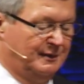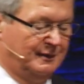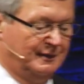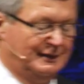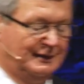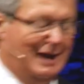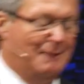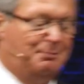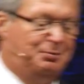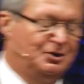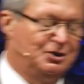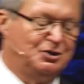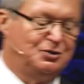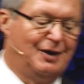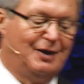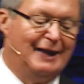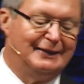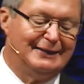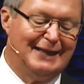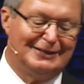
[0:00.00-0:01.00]
Now, I put in your
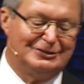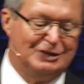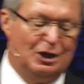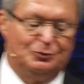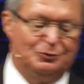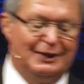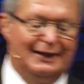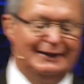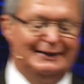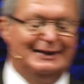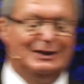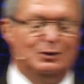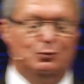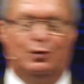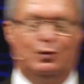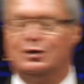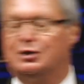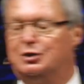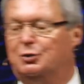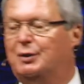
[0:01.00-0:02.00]
outline don't date
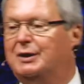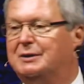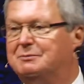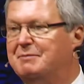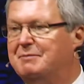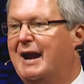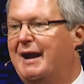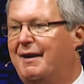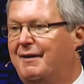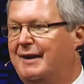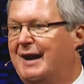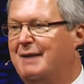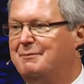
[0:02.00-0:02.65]
anyone you wouldn't marry.